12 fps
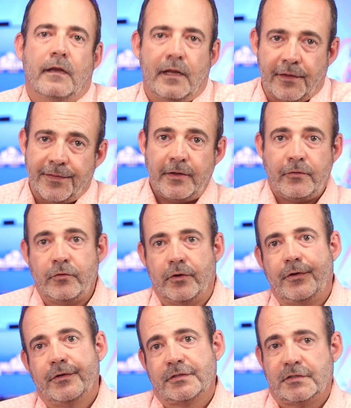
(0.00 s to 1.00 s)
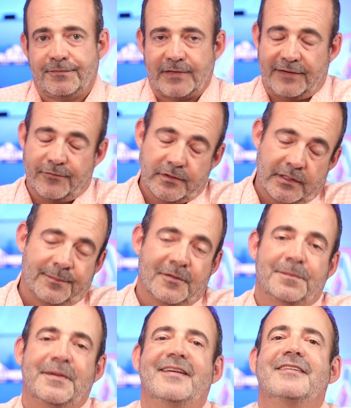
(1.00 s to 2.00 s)
Now that you know your survival
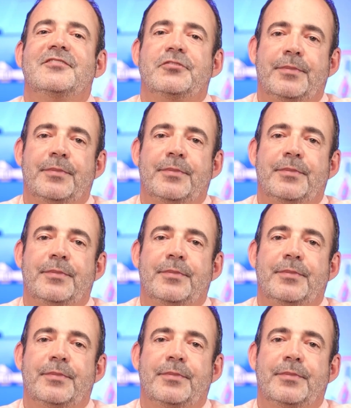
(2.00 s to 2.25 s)
number because